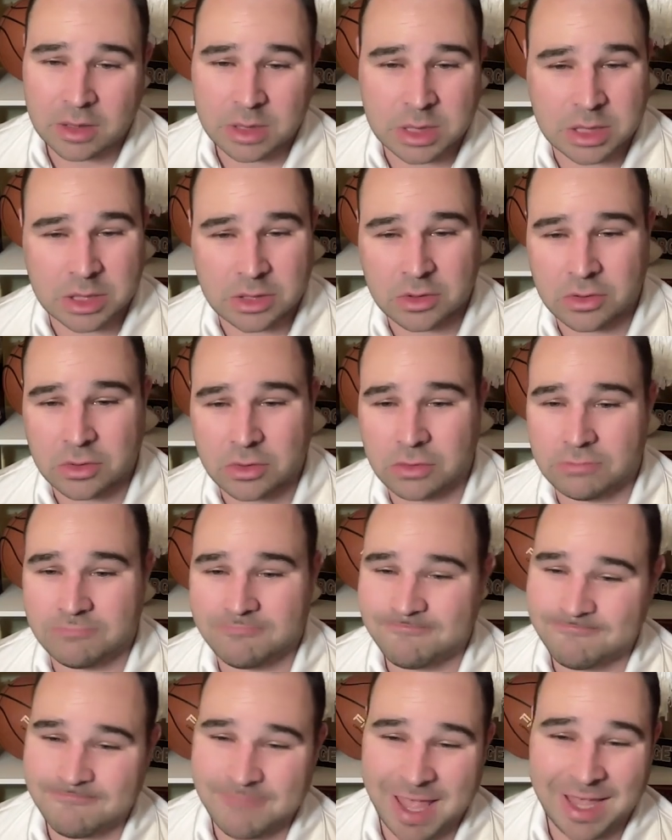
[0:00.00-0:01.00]
to
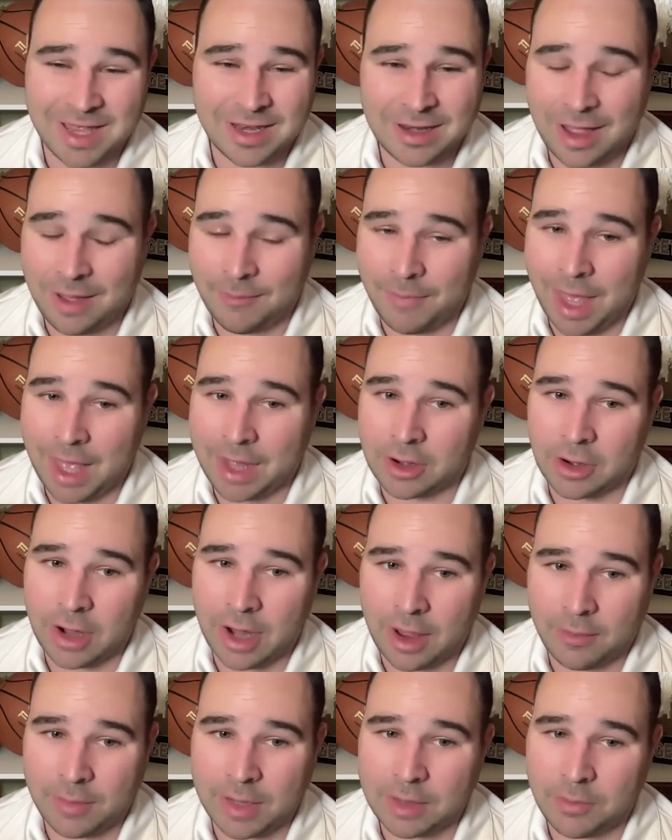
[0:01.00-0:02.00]
make it not matter
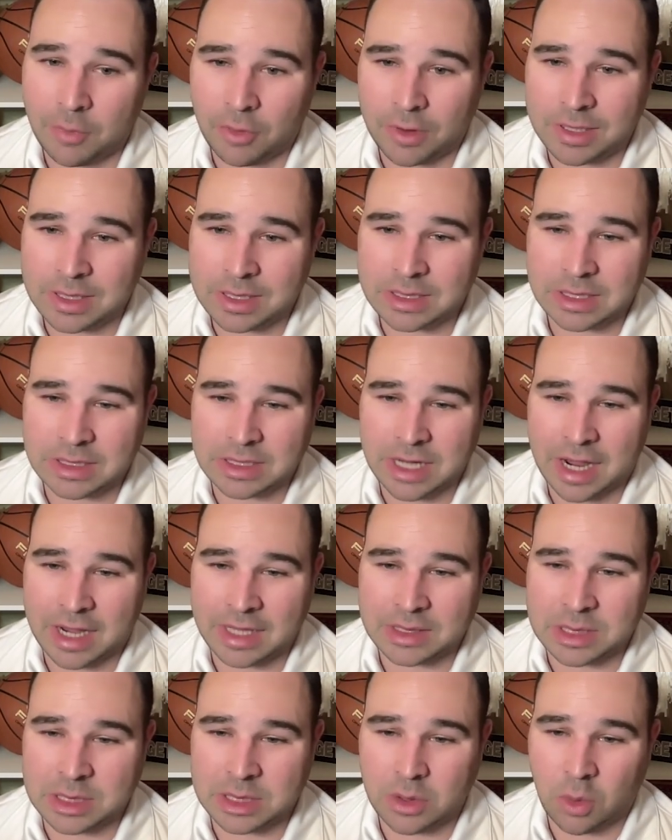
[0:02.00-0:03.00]
how many points the
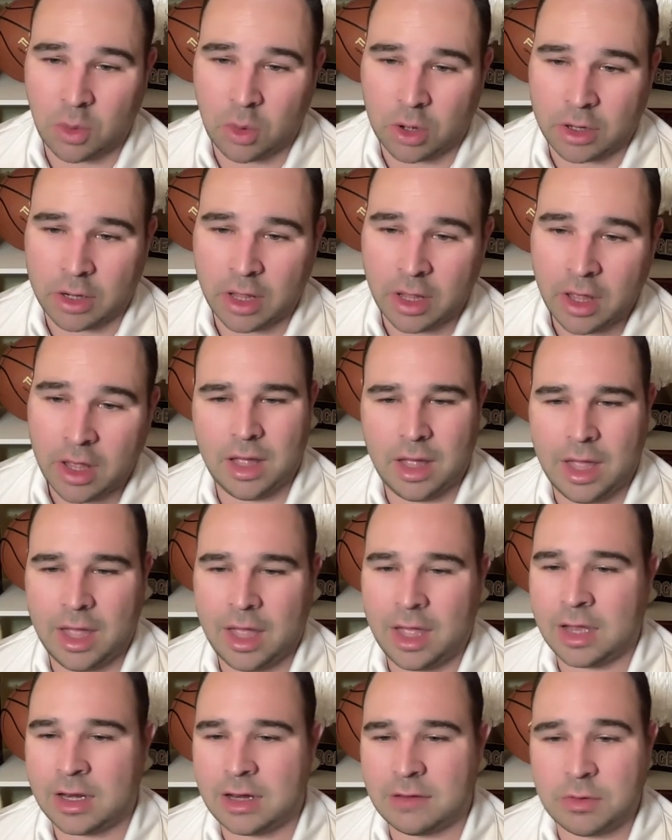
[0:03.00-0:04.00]
Tide scored.
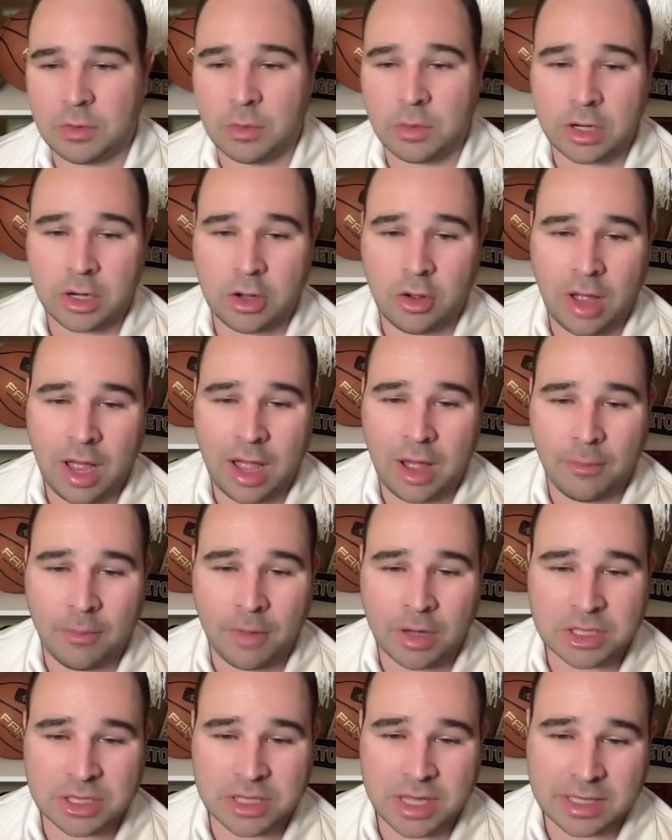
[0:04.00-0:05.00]
And if you want to know how
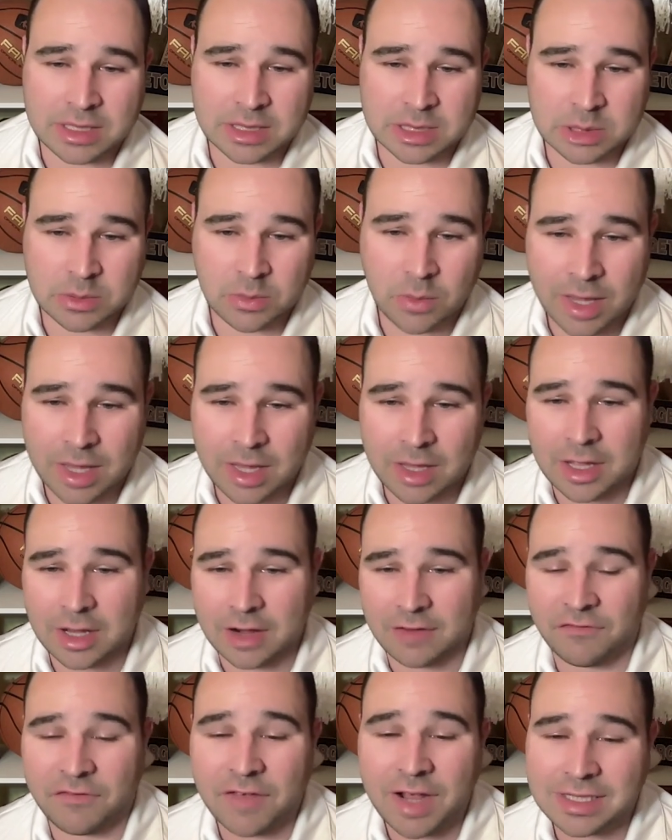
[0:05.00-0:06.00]
much that swing can
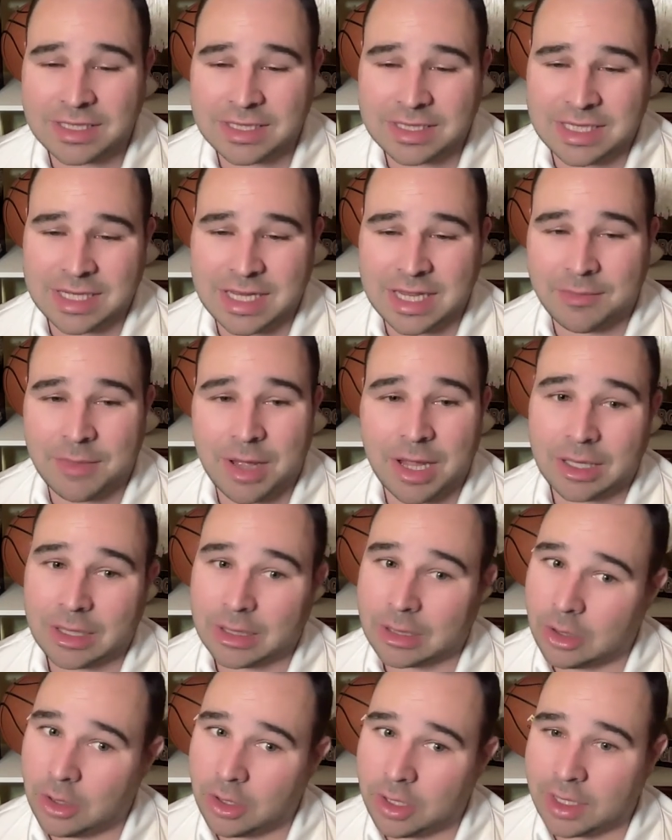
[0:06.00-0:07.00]
affect a team,
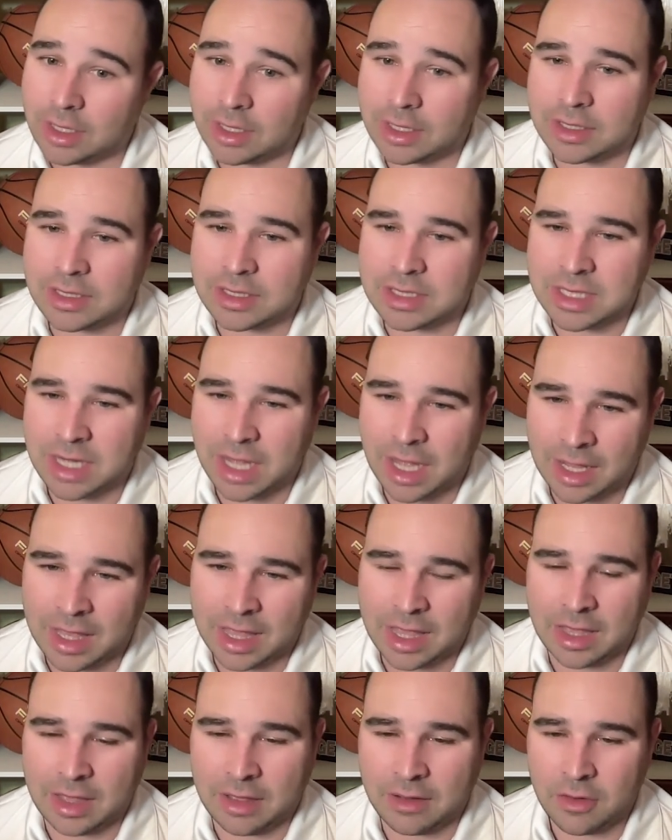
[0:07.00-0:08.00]
look at
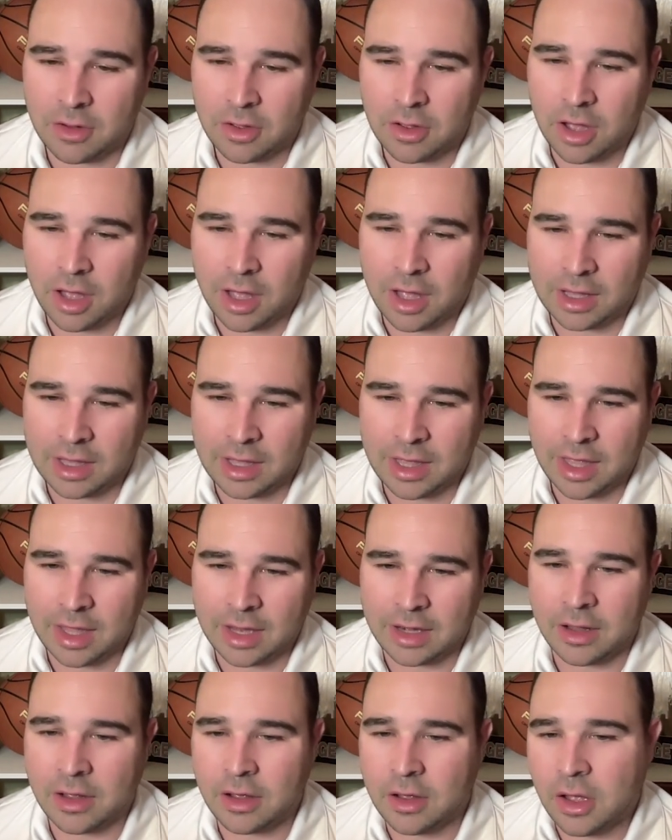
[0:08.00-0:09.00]
Kentucky
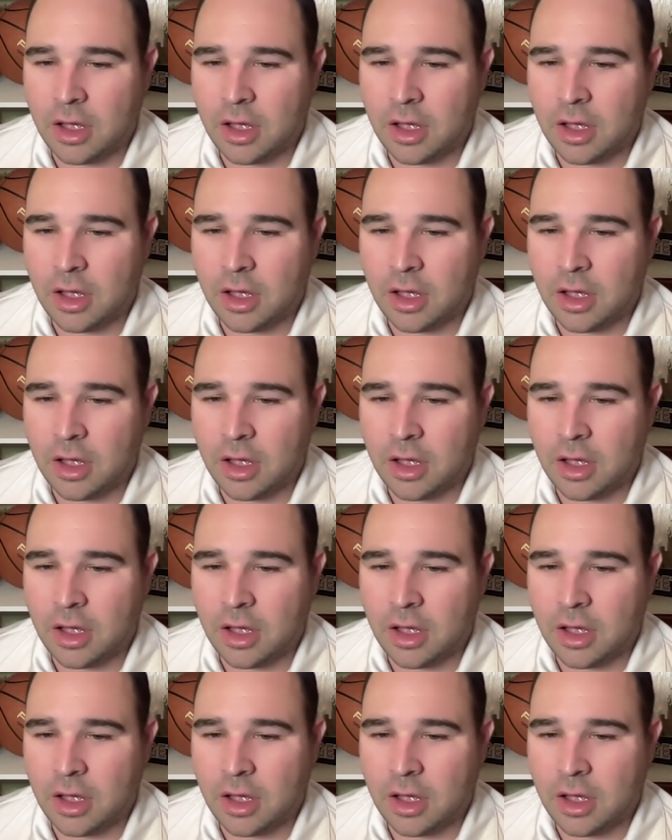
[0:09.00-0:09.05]
again.